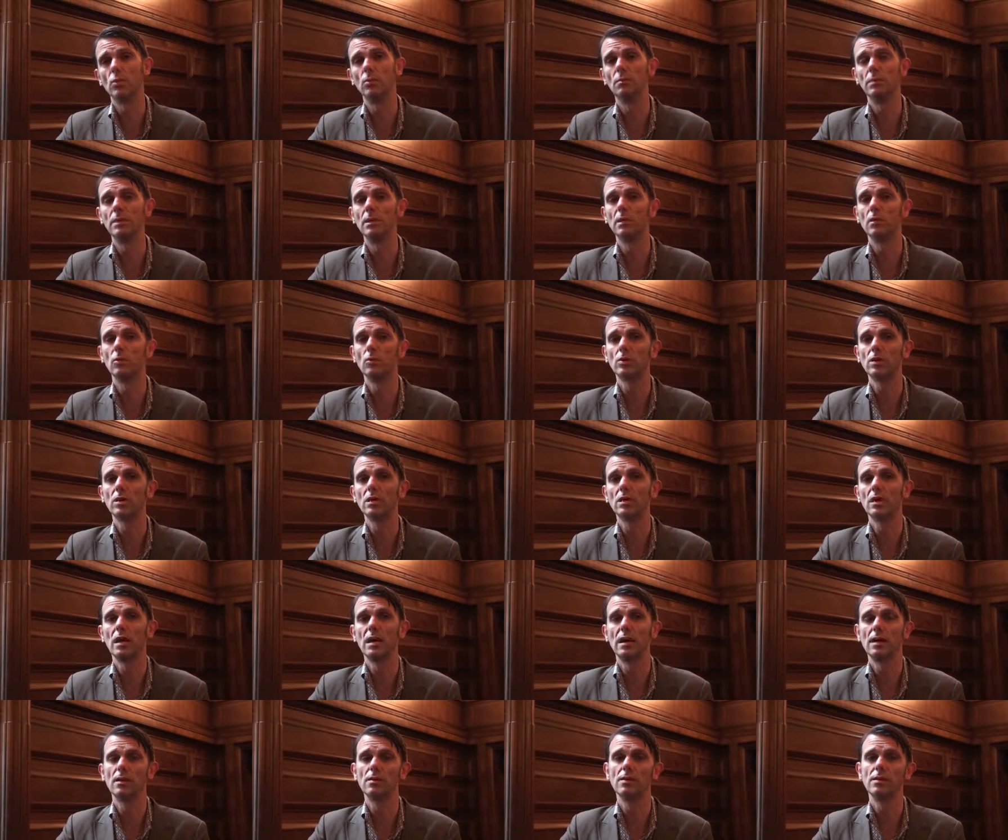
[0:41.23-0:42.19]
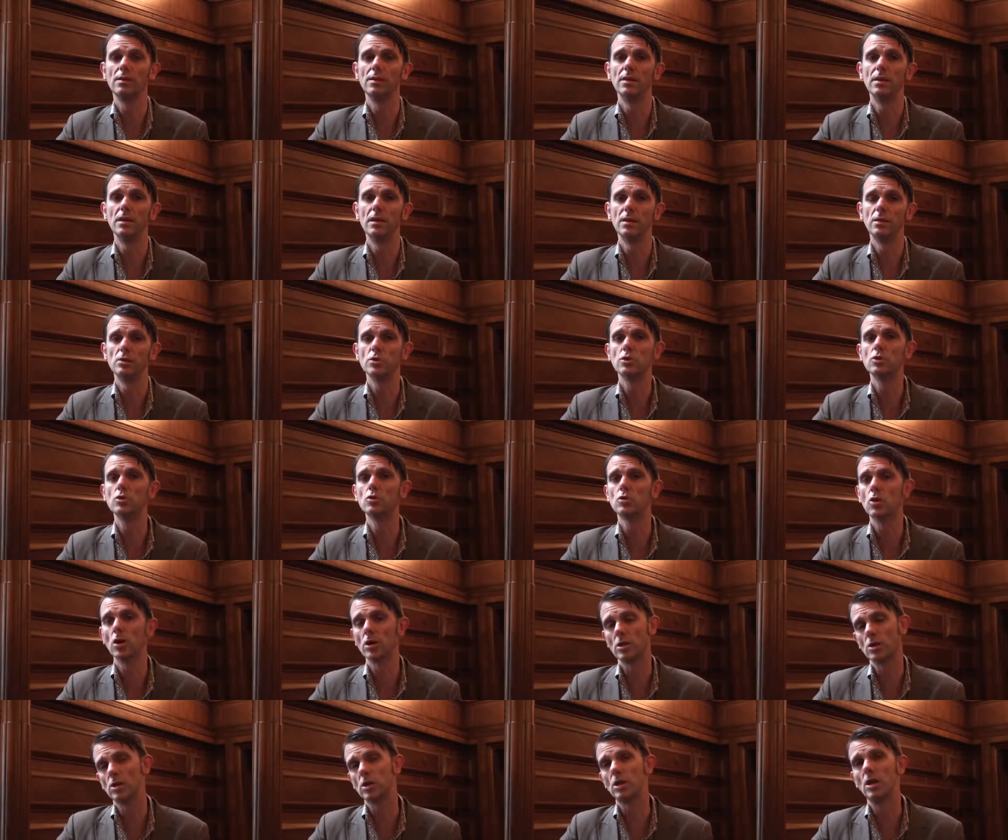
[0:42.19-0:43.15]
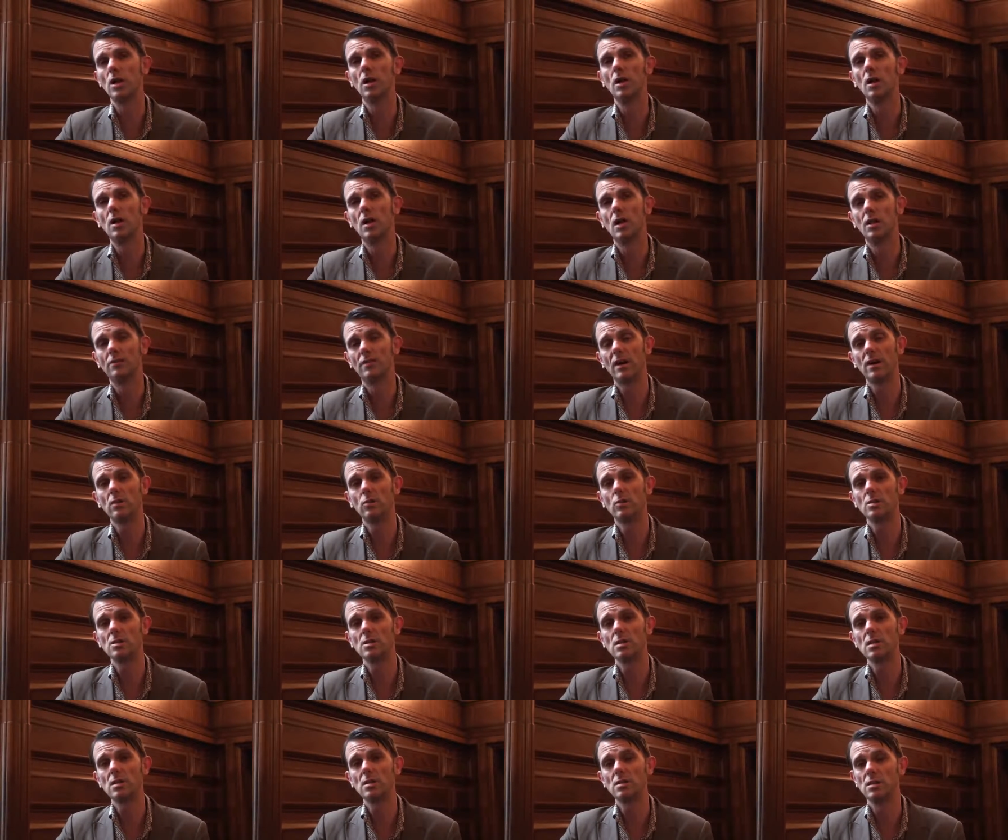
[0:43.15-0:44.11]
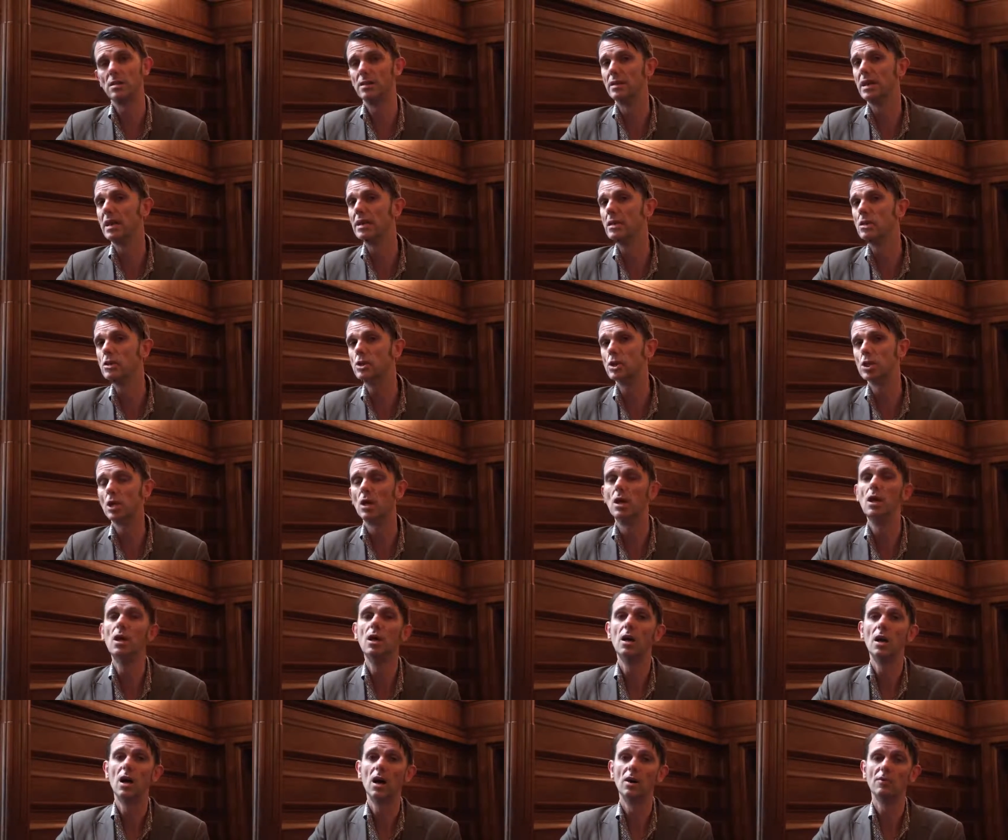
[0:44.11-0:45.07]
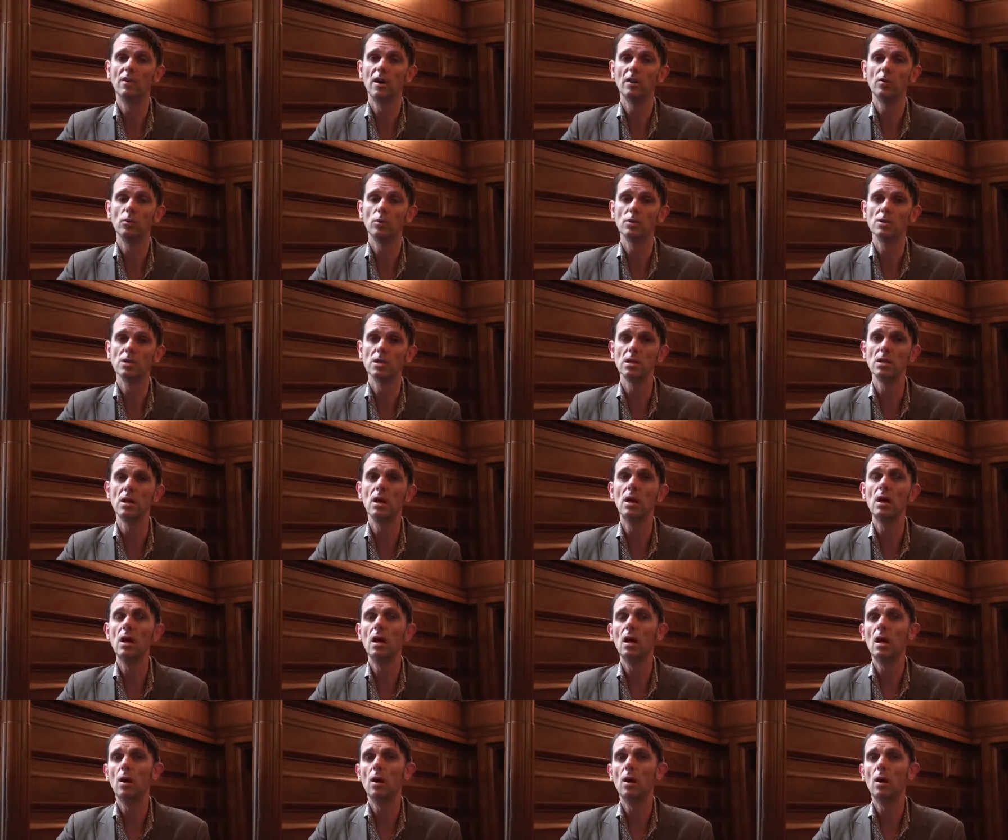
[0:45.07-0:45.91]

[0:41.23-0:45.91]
We'll be looking at the structure of equity, the nature of equity,